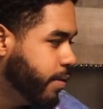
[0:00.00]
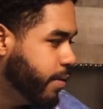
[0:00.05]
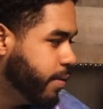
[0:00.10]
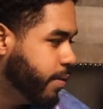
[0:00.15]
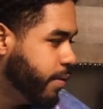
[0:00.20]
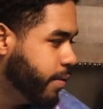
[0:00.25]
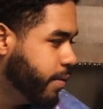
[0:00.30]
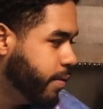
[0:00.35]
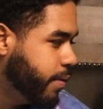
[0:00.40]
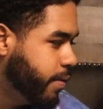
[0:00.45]

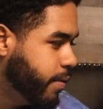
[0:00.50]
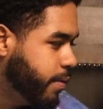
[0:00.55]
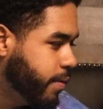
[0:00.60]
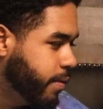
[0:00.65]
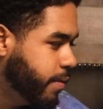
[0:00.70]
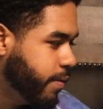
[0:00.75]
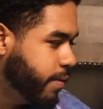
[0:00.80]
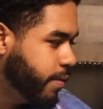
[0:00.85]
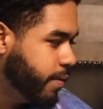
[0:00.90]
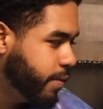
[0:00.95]

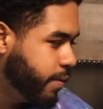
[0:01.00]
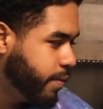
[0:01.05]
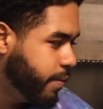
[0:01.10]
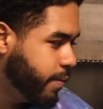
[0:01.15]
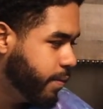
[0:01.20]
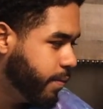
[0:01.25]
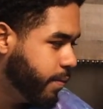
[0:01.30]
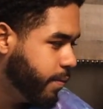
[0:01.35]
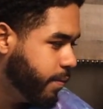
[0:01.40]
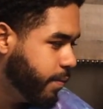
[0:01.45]

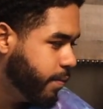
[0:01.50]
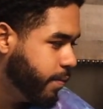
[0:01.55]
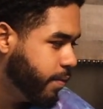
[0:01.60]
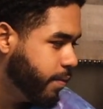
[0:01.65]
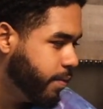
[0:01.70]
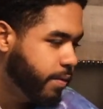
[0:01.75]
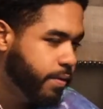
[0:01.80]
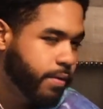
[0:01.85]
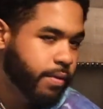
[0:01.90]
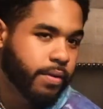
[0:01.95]

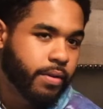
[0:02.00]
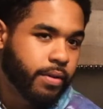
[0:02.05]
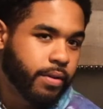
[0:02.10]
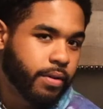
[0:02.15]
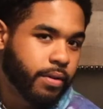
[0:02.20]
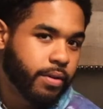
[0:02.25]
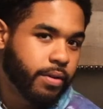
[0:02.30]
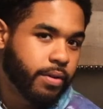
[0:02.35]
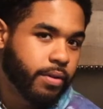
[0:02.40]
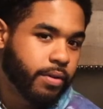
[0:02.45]

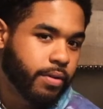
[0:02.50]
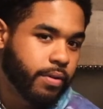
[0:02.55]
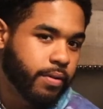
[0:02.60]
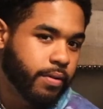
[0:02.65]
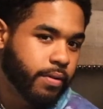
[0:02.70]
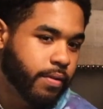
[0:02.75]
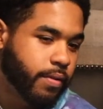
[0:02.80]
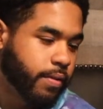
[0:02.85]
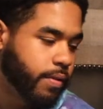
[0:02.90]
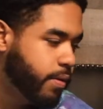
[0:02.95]

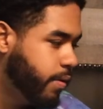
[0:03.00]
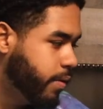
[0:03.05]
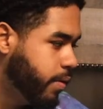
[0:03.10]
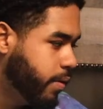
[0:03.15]
[no speech]